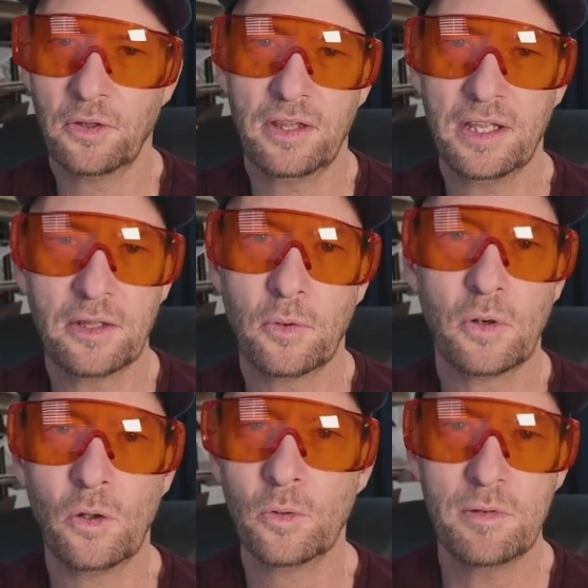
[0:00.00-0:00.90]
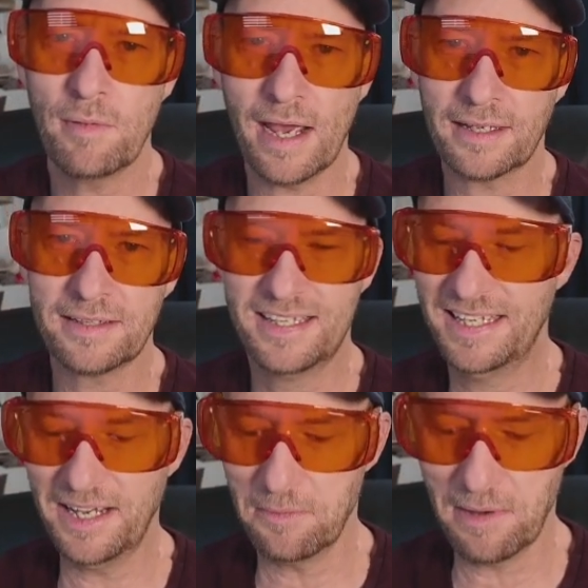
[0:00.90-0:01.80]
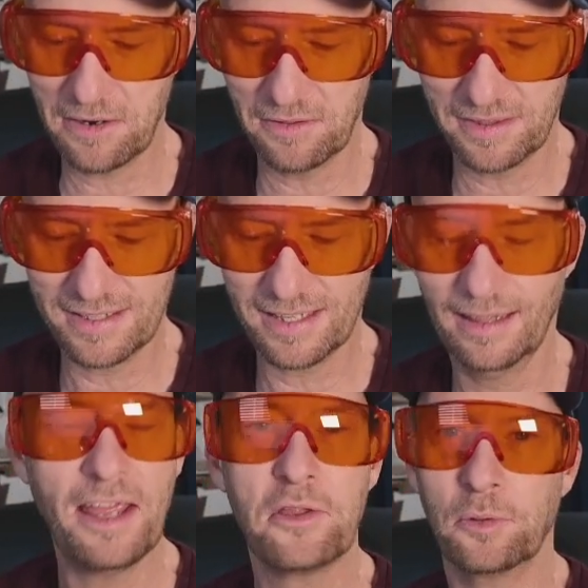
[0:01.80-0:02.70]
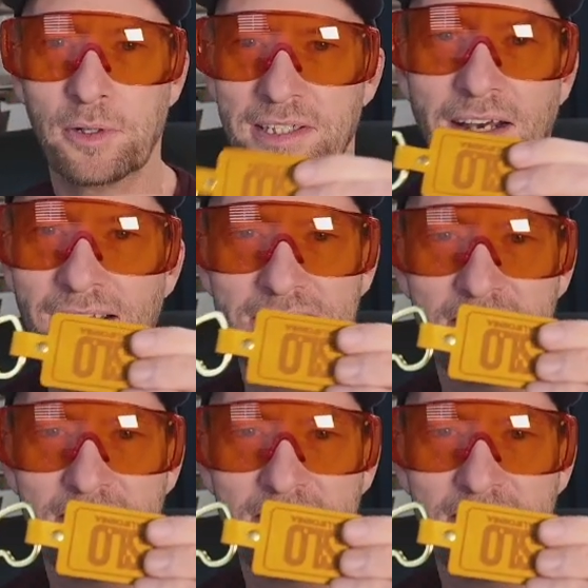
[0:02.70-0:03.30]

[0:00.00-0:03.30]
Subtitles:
thing that would hold me back is the amount of the leather would cost,